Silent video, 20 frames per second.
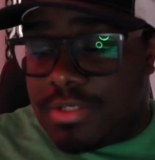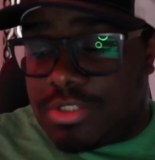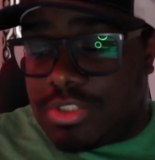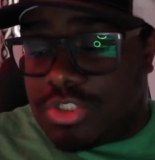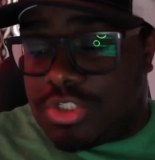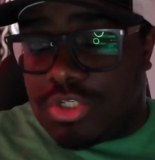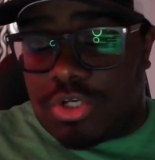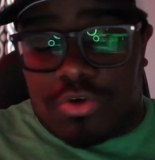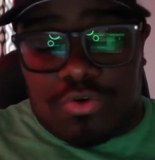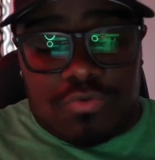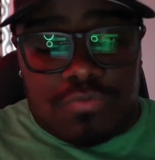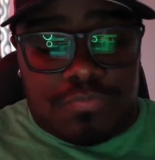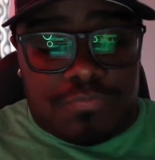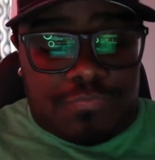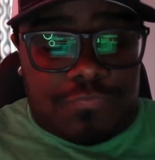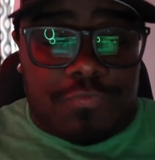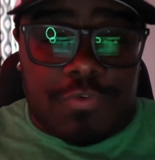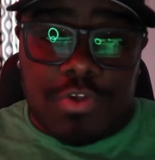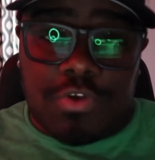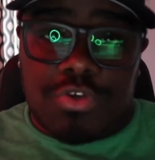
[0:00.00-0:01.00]
So
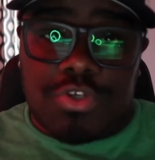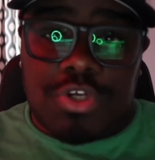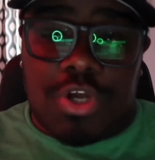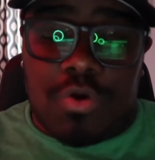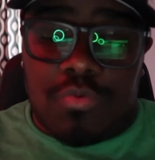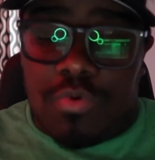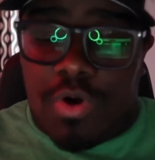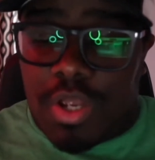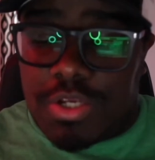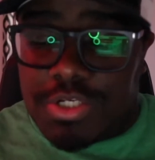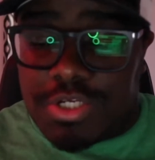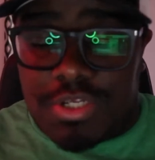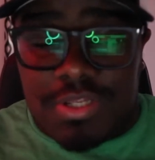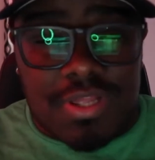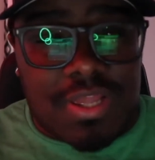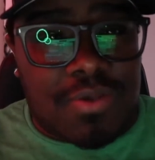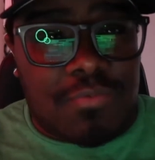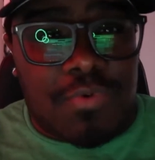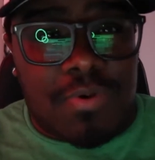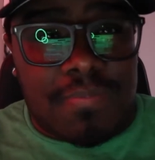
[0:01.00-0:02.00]
for those of y'all watching and
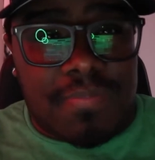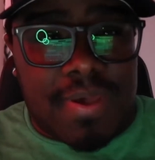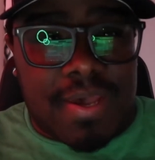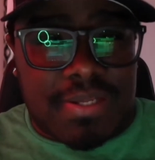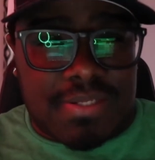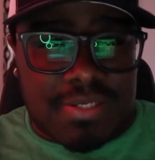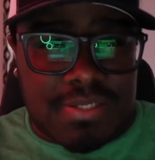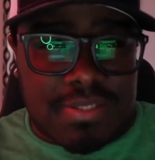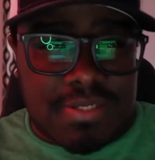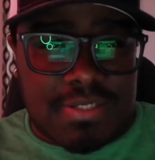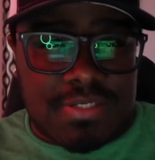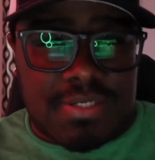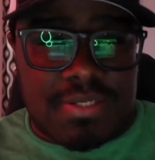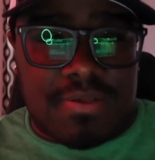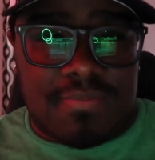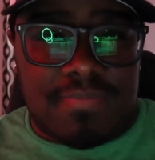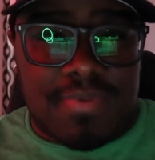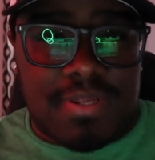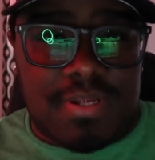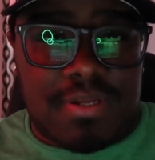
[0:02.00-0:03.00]
they went back to this in
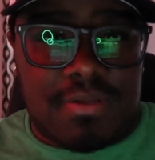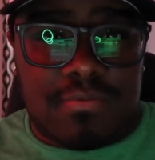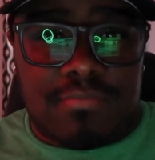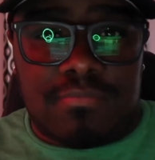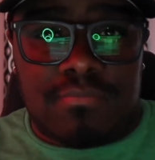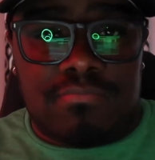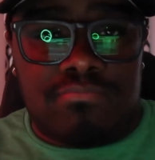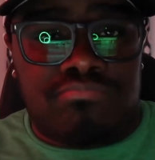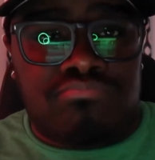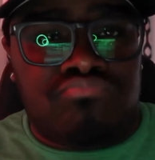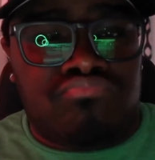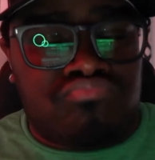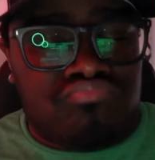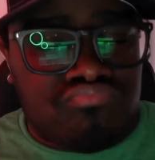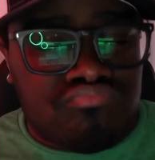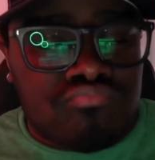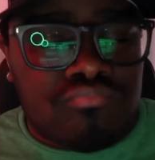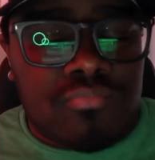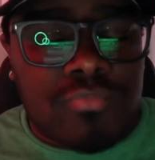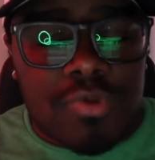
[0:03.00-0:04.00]
a minute,
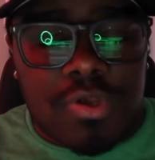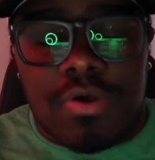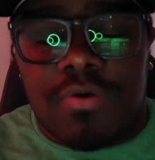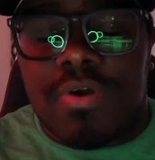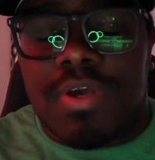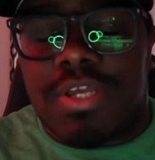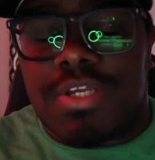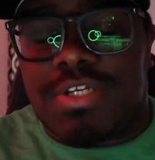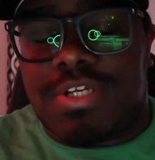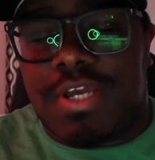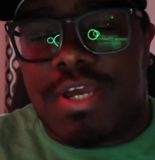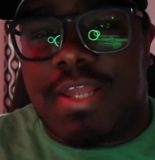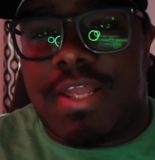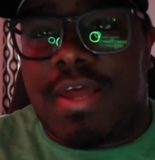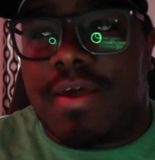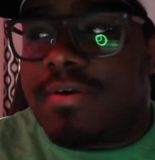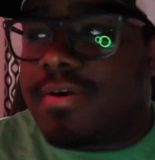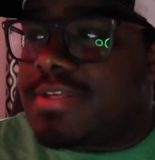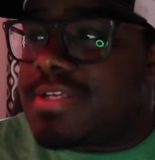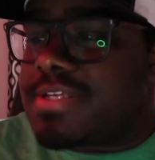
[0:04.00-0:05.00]
go ahead and check it
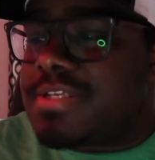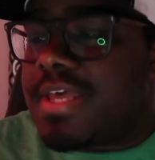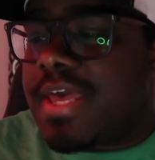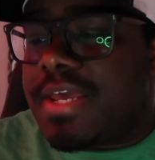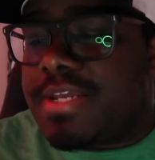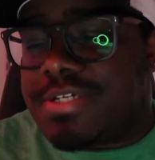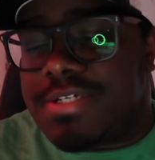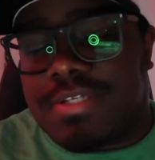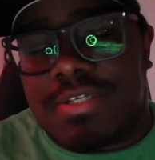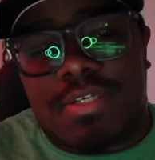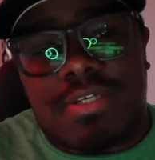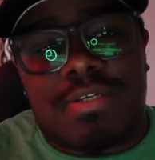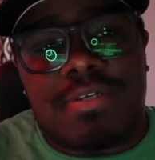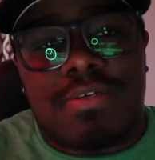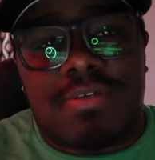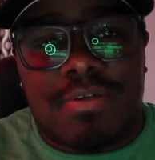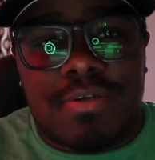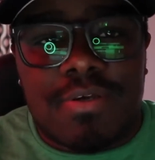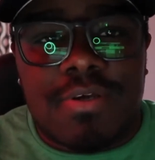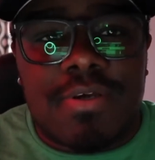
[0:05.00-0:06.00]
out because it's actually
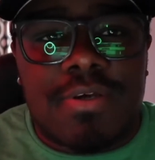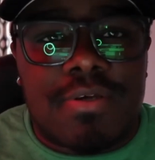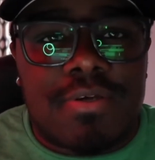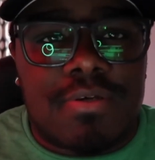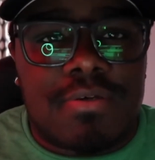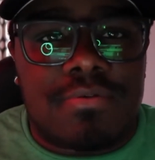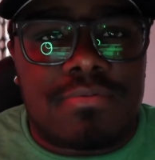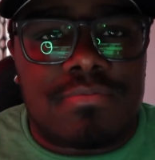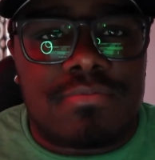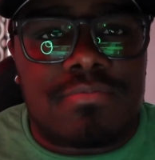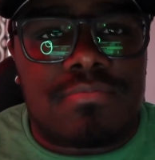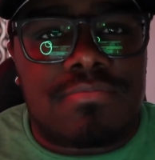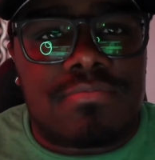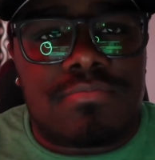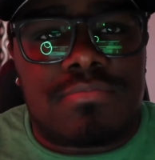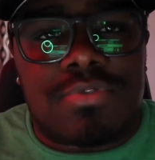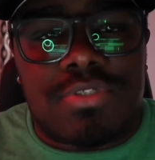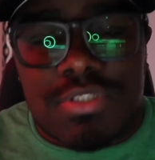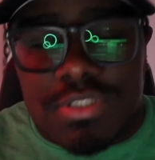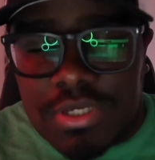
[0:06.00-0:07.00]

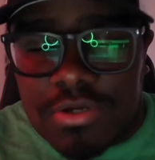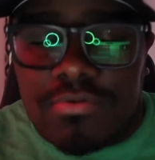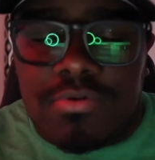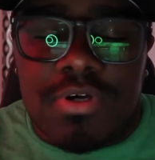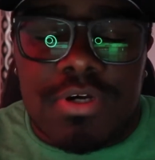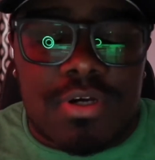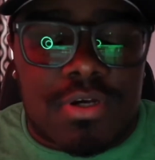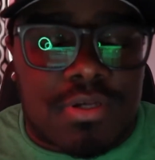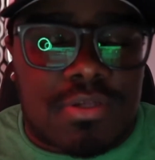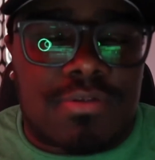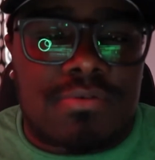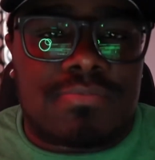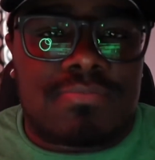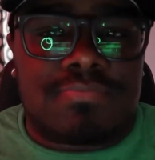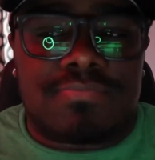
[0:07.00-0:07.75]
still good.